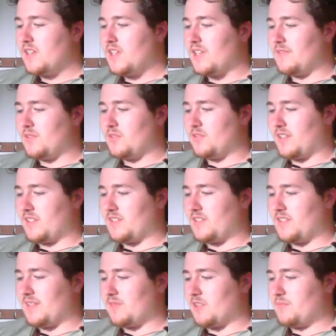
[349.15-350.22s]
If you try to
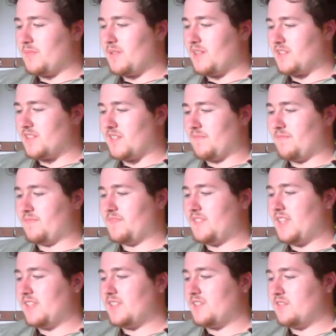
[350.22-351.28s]
tiptoe past him,
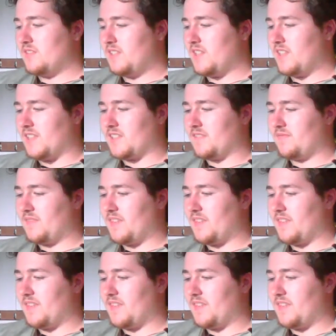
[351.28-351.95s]
test your luck.